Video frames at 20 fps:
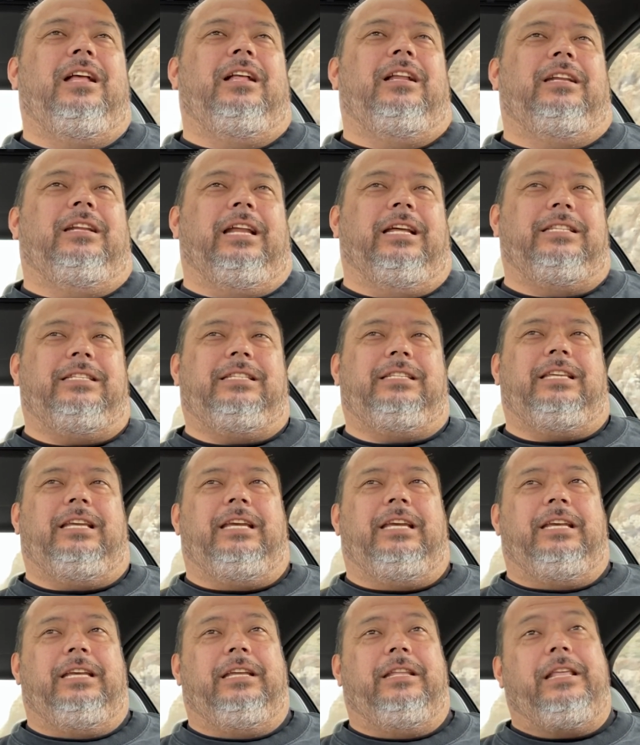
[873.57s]
let's
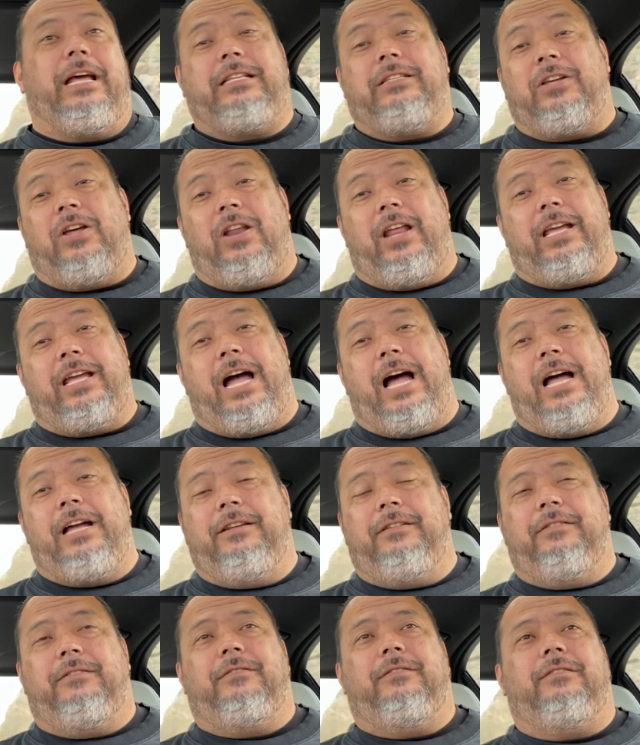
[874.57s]
see, that's all I got.
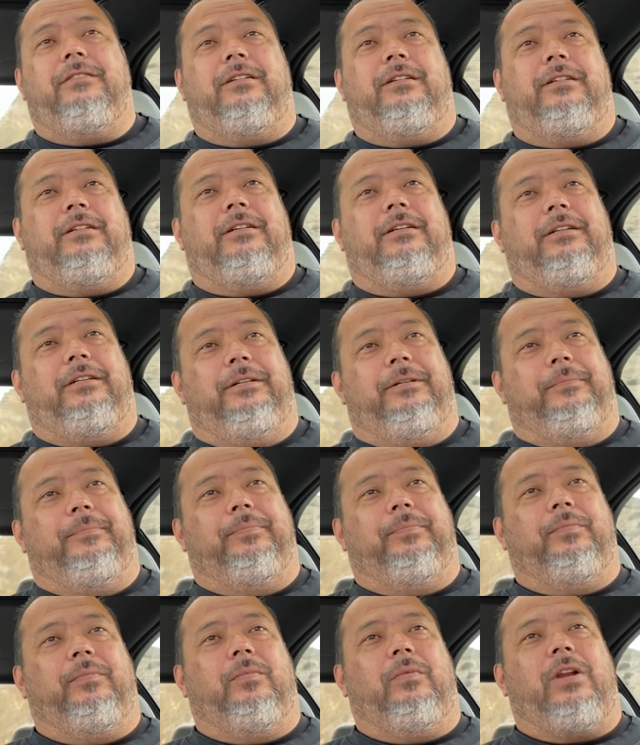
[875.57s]

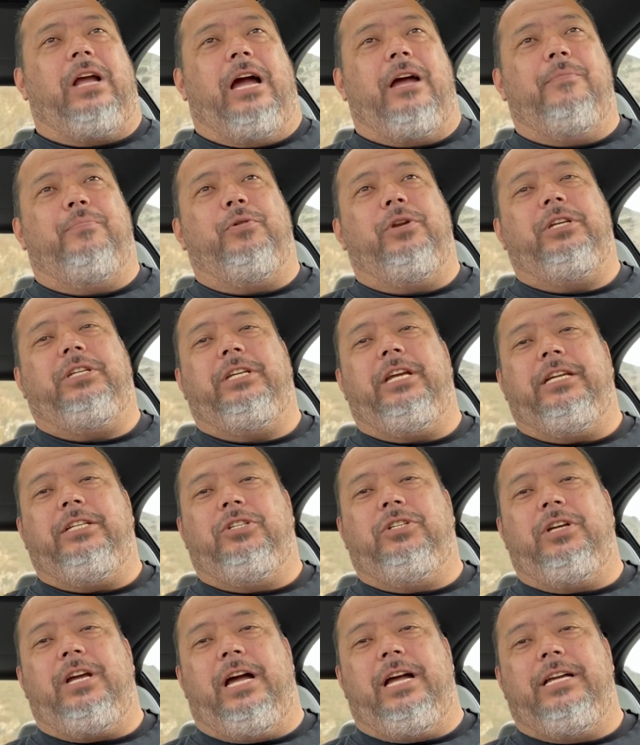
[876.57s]
I appreciate
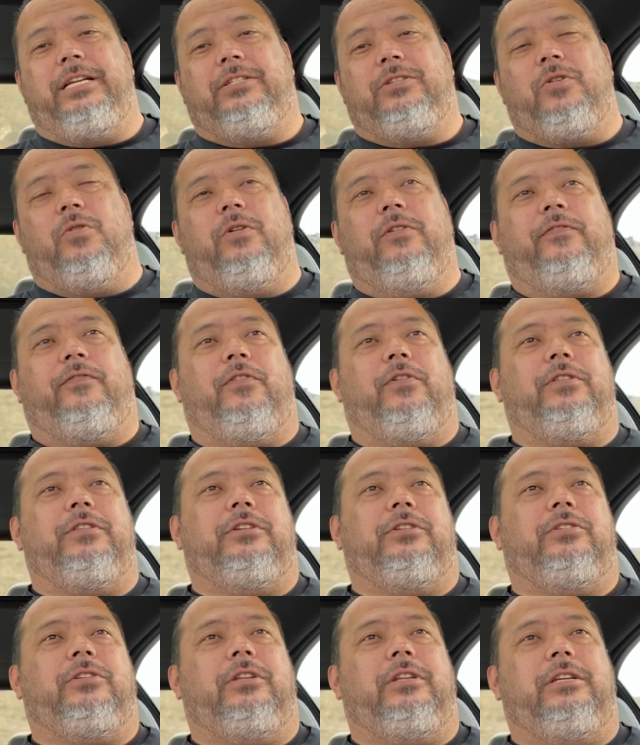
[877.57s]
you guys going for
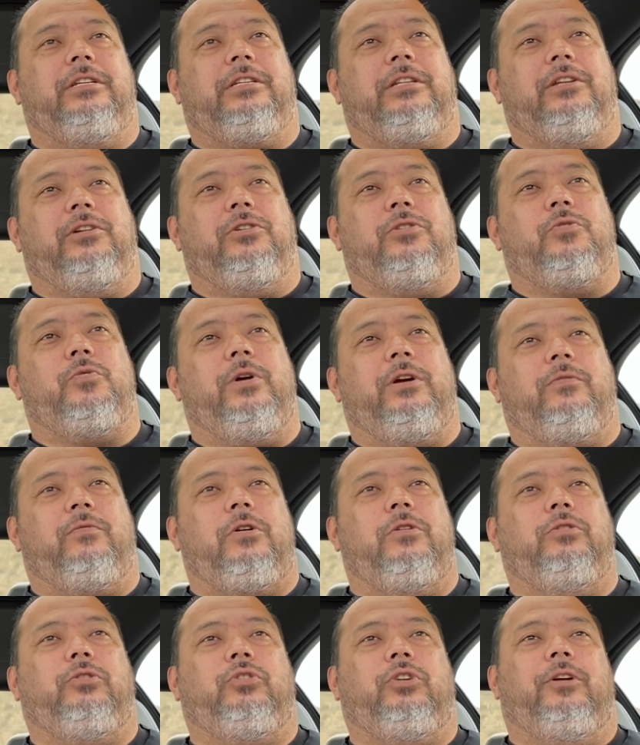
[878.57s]
this little quick
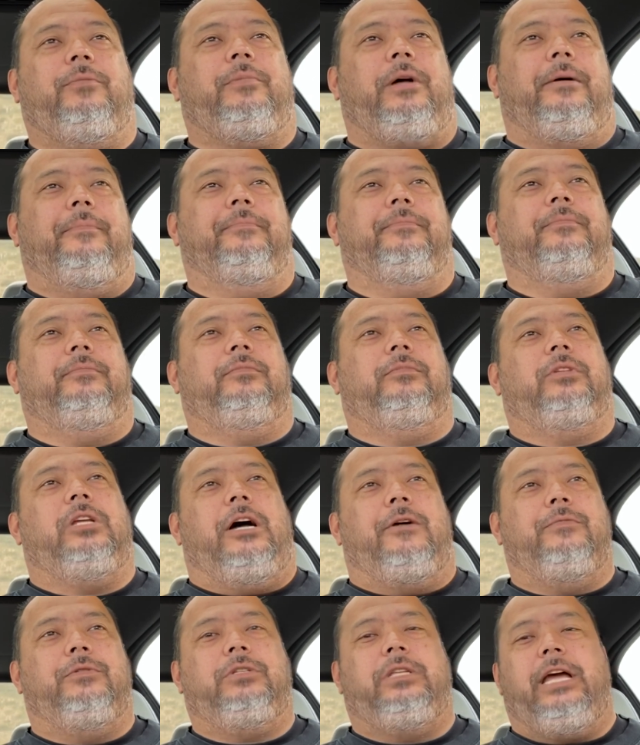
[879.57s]
road trip.
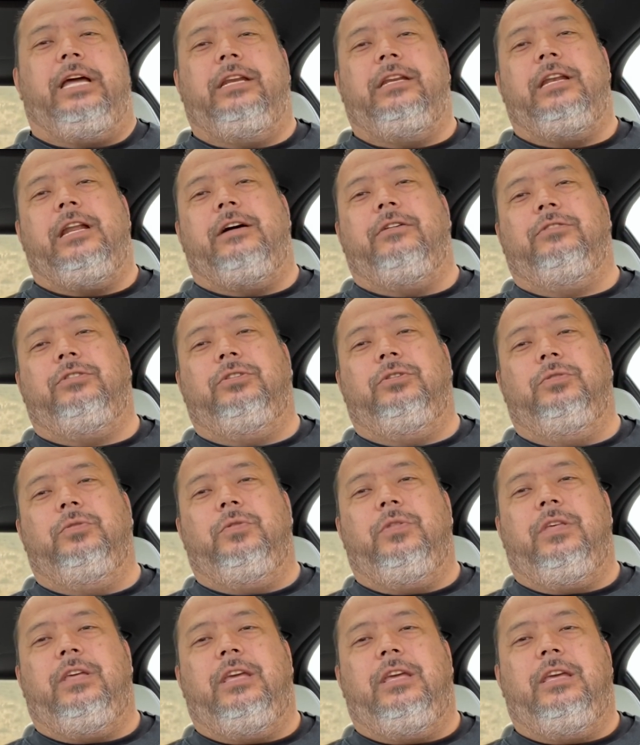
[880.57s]
I was heading out to
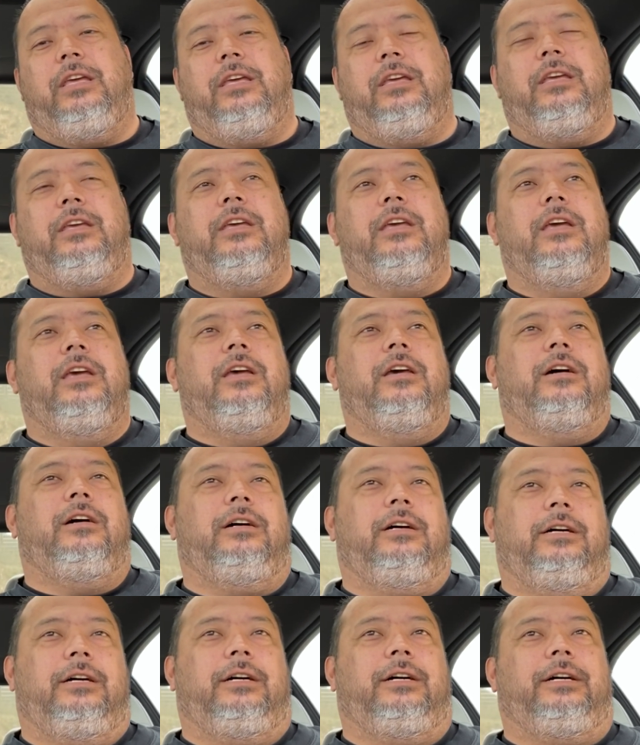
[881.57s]
the
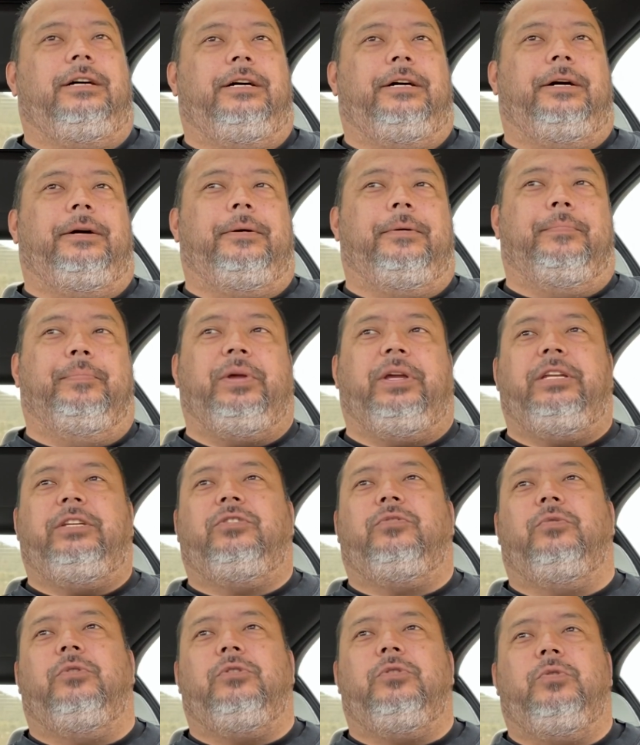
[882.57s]
beach
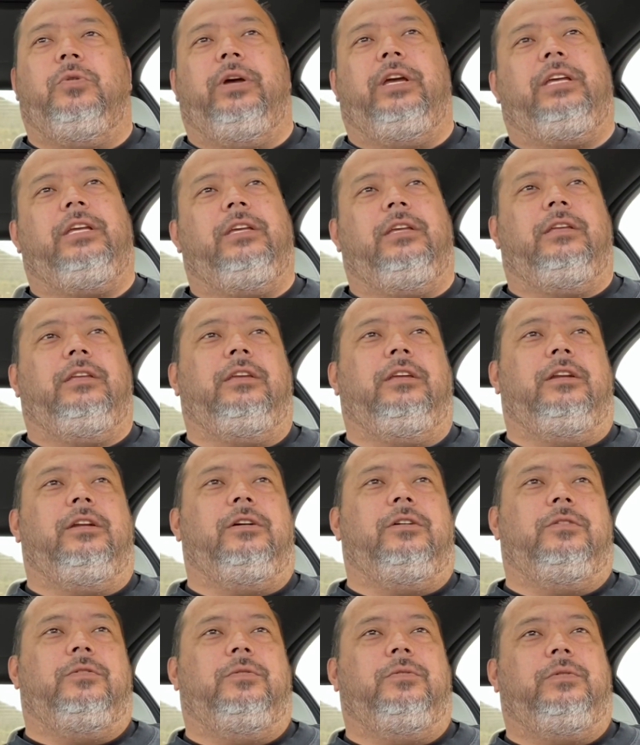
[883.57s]
real quick, you
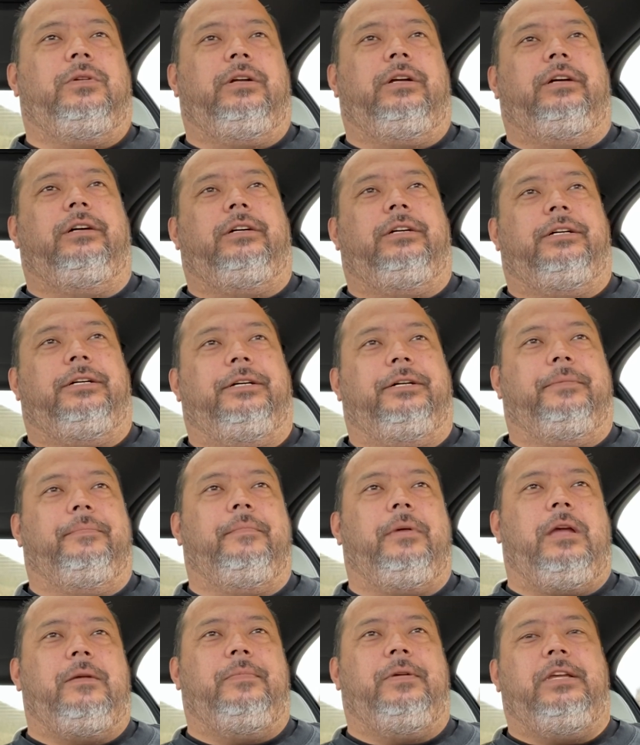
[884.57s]
know,
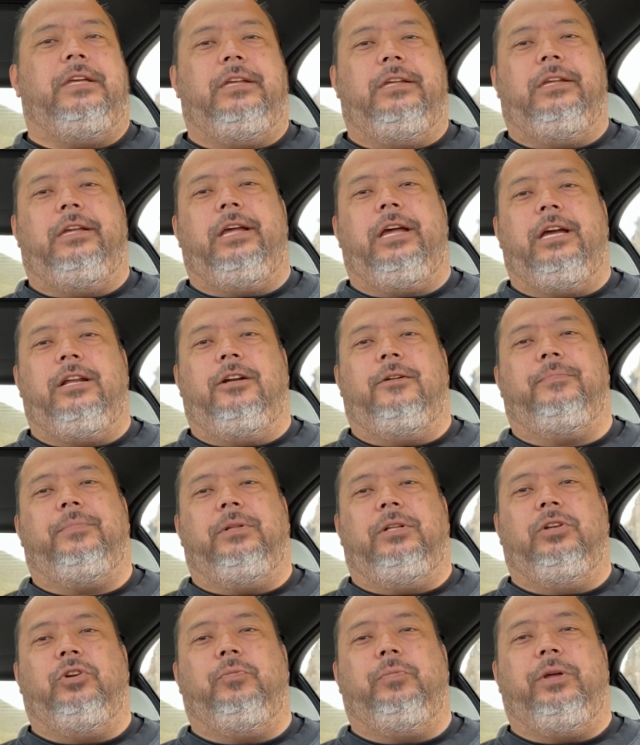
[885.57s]
maybe head up a
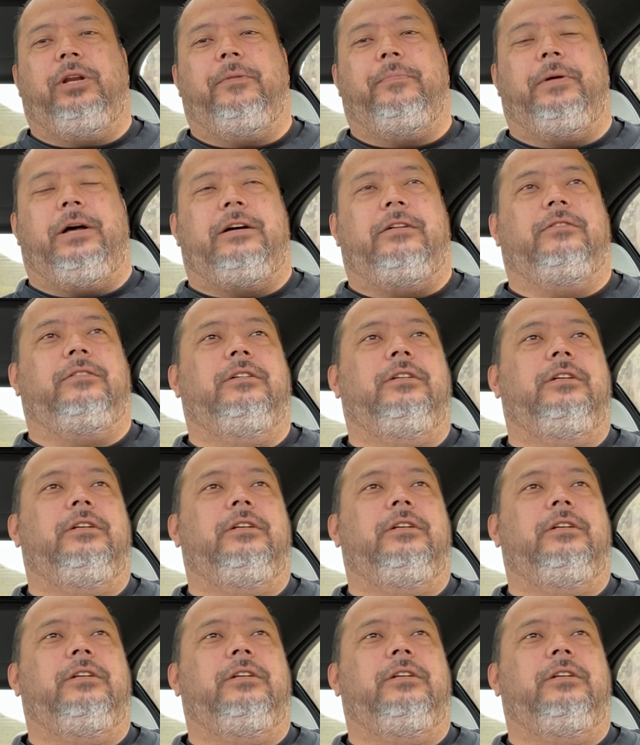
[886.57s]
little bit about